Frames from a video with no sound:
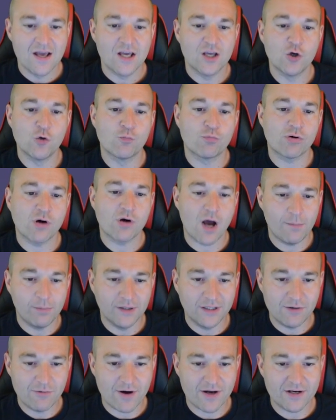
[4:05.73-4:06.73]
You
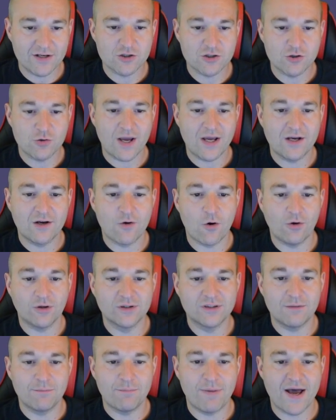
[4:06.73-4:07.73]
probably want to do a
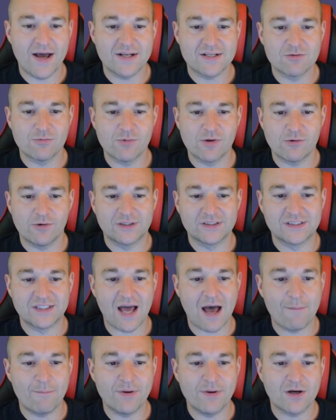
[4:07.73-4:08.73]
golden pet, whether it's
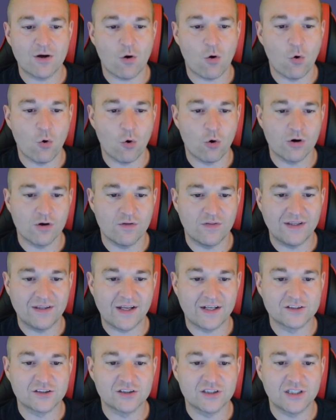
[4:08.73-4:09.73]
the epic or the
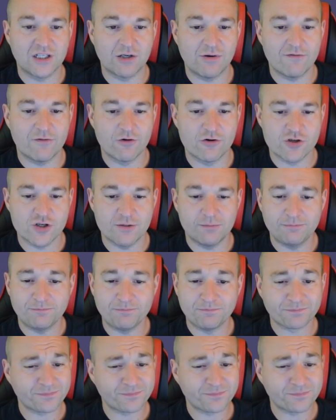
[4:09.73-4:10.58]
legendary version.